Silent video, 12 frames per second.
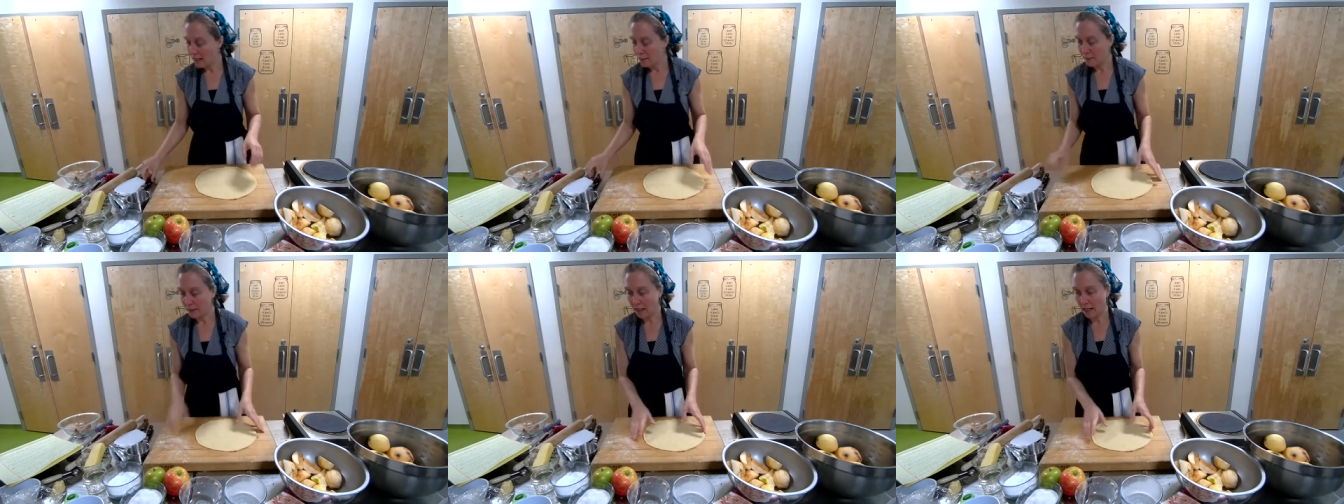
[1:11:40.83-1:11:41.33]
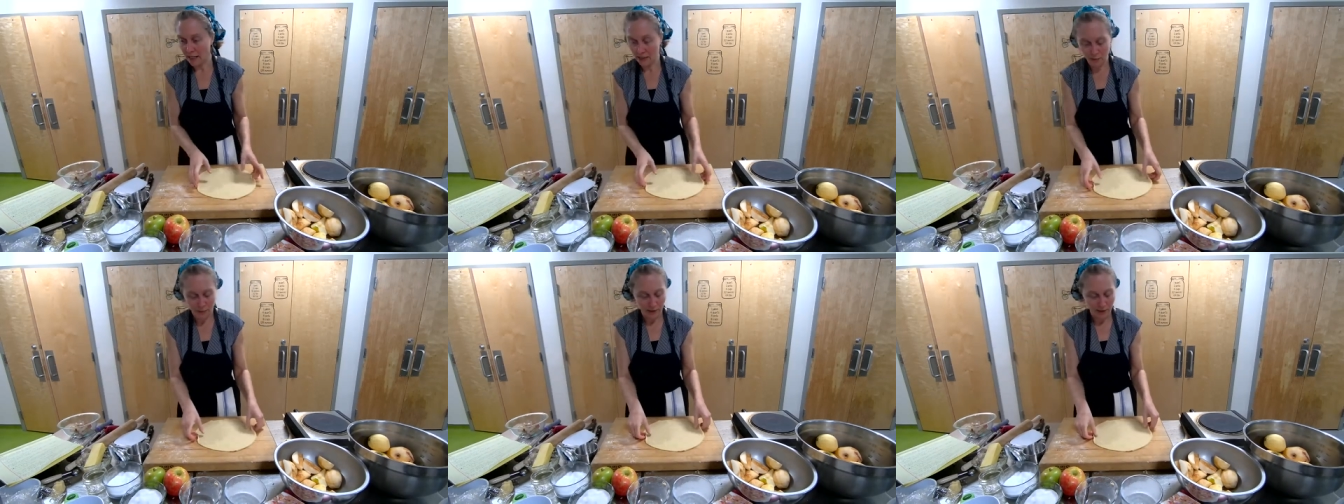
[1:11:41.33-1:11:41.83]
because
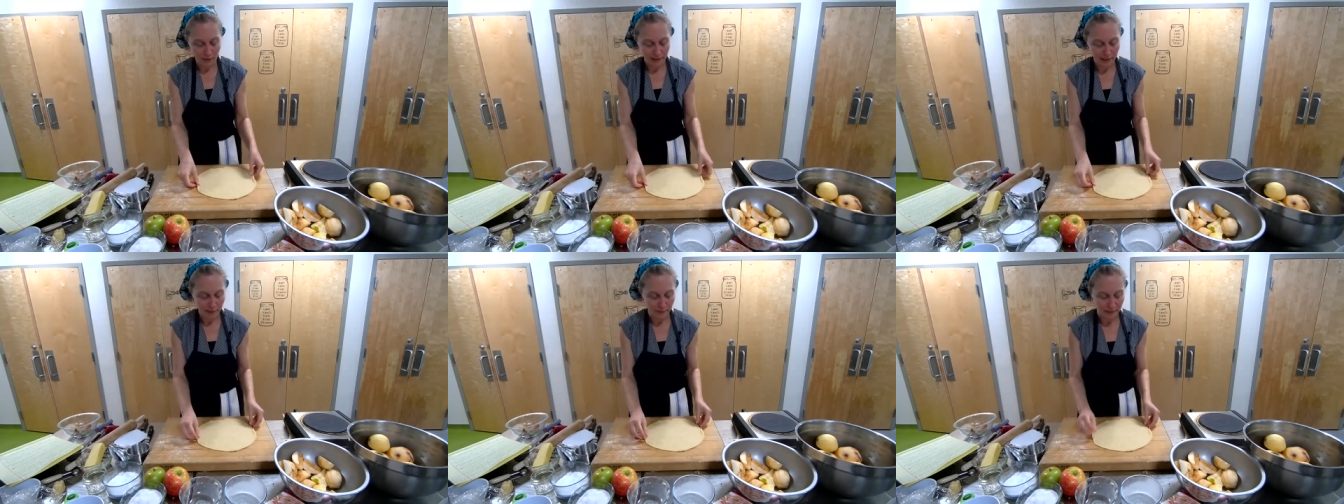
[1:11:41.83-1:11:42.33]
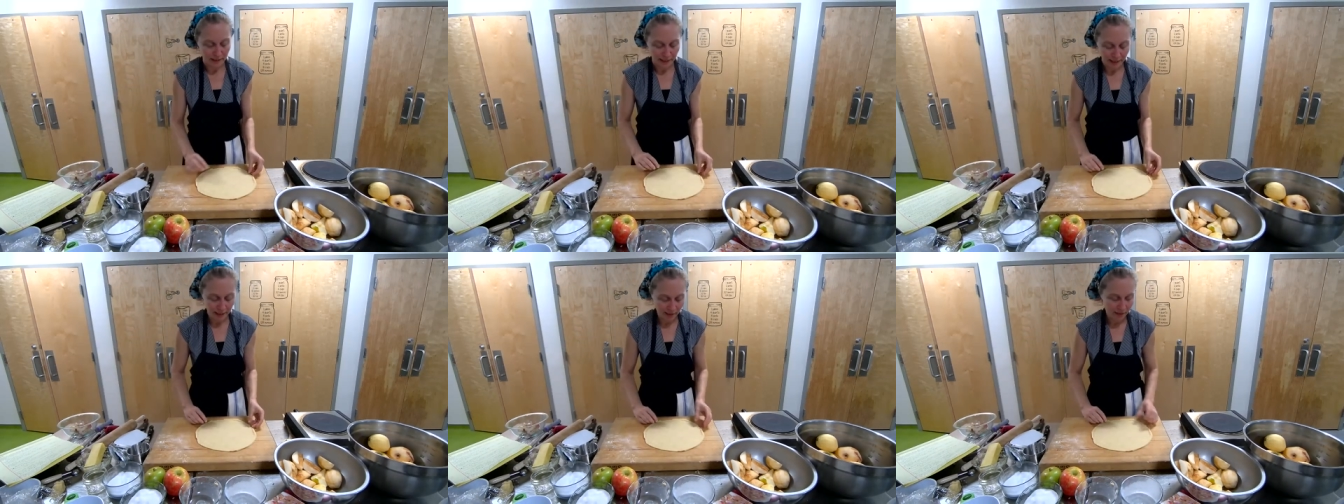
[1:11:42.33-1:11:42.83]
we are going to
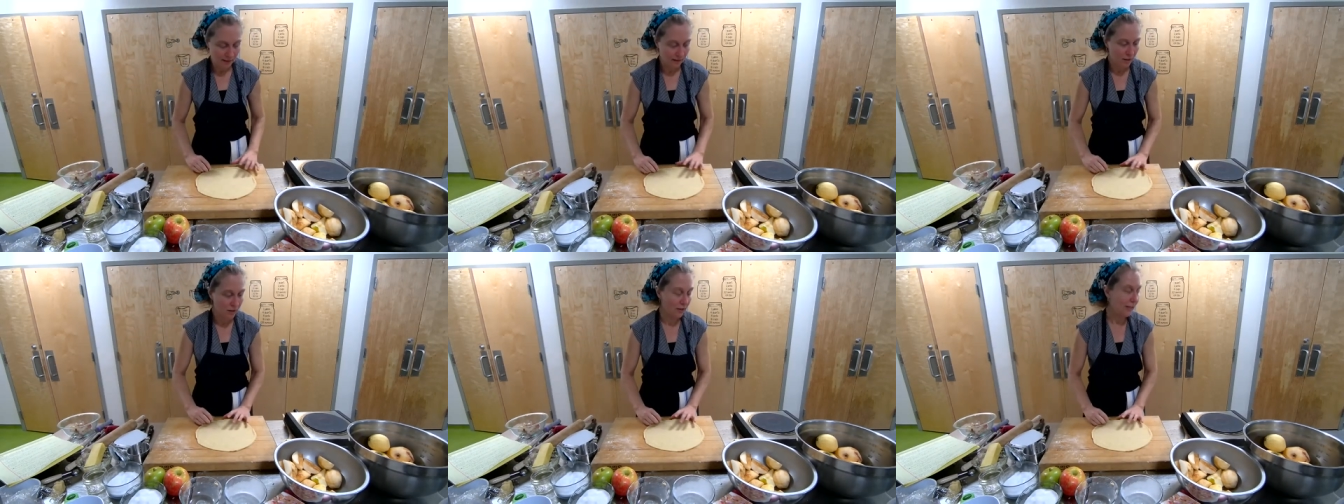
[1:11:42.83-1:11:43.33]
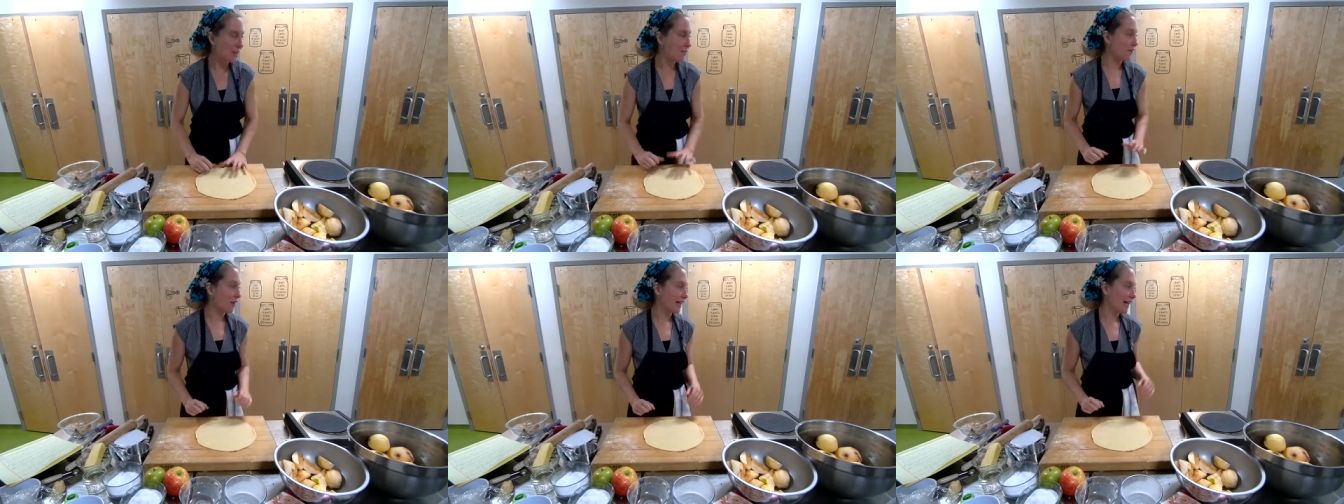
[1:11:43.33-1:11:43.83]
be
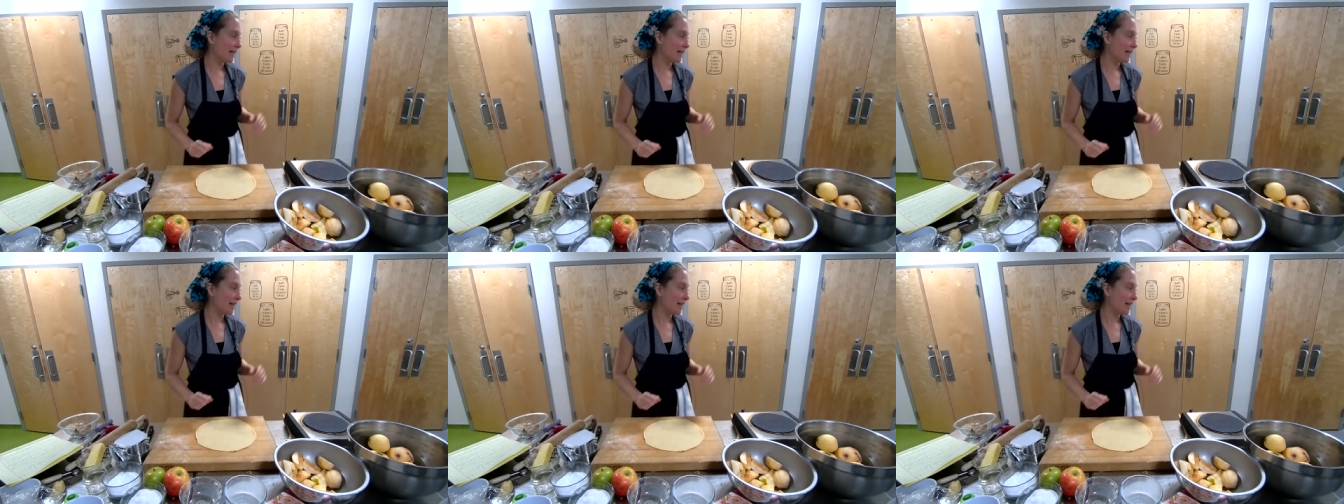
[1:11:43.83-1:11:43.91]
transferring it.